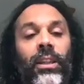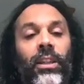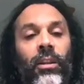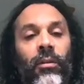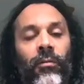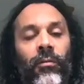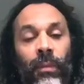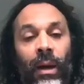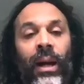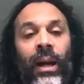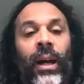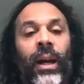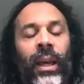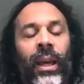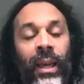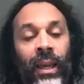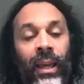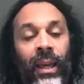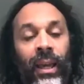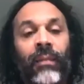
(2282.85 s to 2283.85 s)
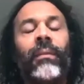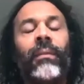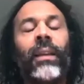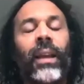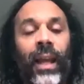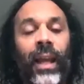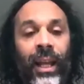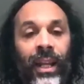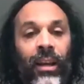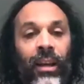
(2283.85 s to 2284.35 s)
of my
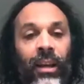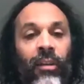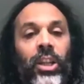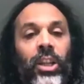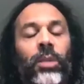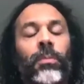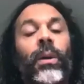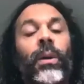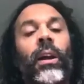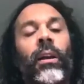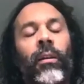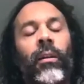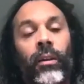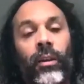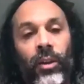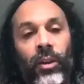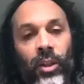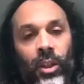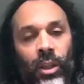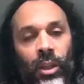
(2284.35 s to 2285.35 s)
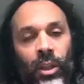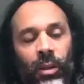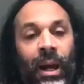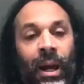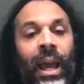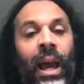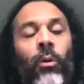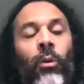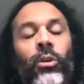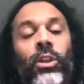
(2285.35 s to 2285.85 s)
inner experience and my
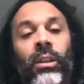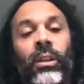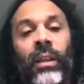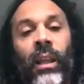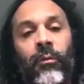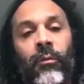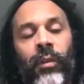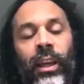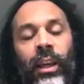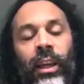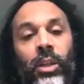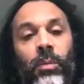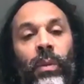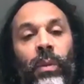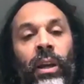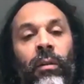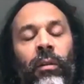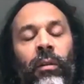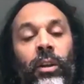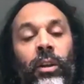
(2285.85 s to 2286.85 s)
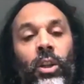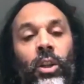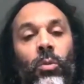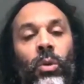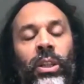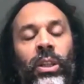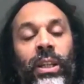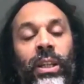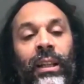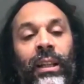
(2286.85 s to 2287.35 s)
outer lived experience were
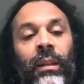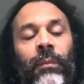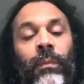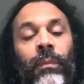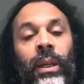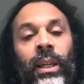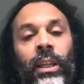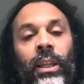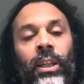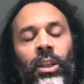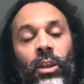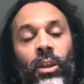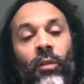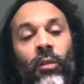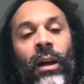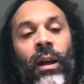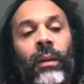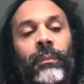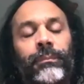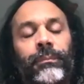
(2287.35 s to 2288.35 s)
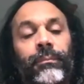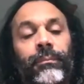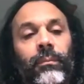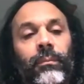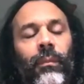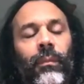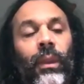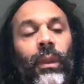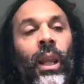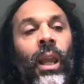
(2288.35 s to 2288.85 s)
telling me. So that
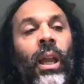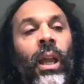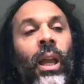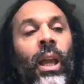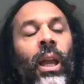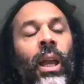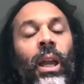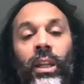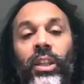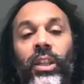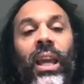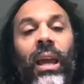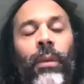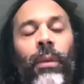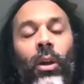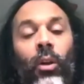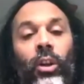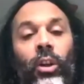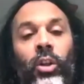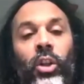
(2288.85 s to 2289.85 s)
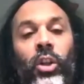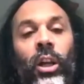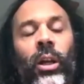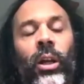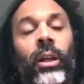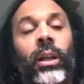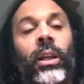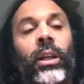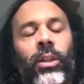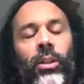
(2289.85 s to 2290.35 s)
set me on a
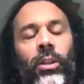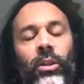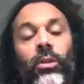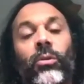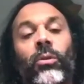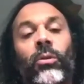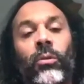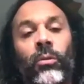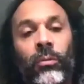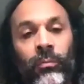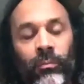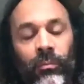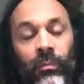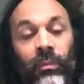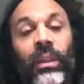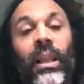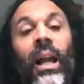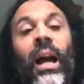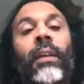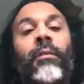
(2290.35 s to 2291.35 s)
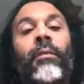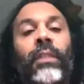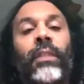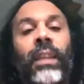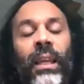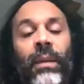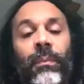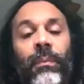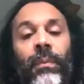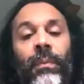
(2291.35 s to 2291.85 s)
journey to dive
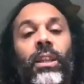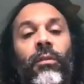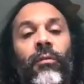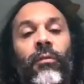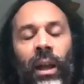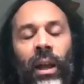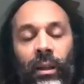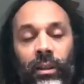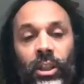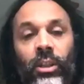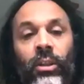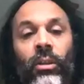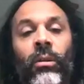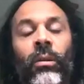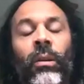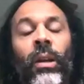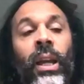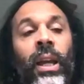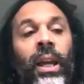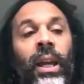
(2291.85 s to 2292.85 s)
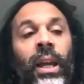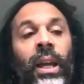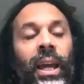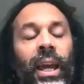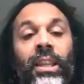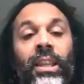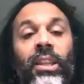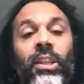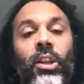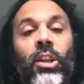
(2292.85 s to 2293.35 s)
deep into that, to
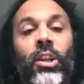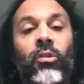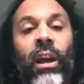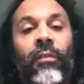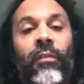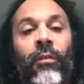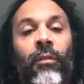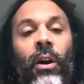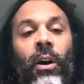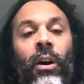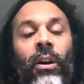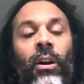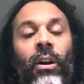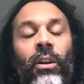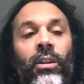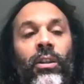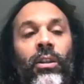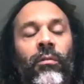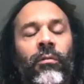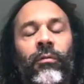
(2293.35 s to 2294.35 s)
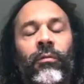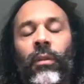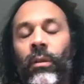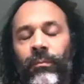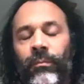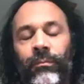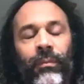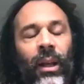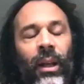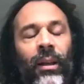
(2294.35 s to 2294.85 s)
integrate the parts of
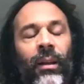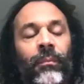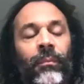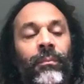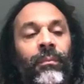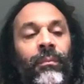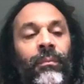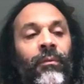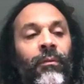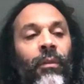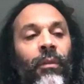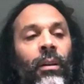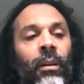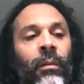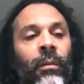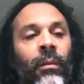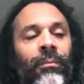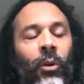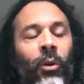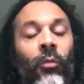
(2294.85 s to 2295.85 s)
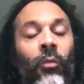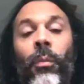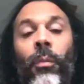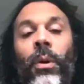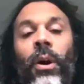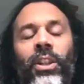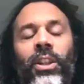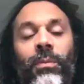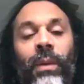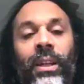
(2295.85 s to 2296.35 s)
all the
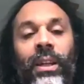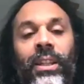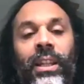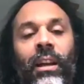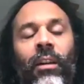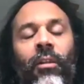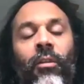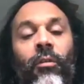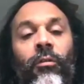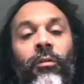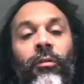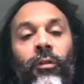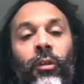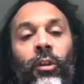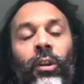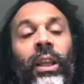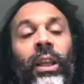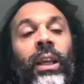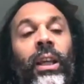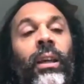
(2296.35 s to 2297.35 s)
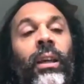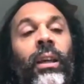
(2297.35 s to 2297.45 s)
parts of myself fully,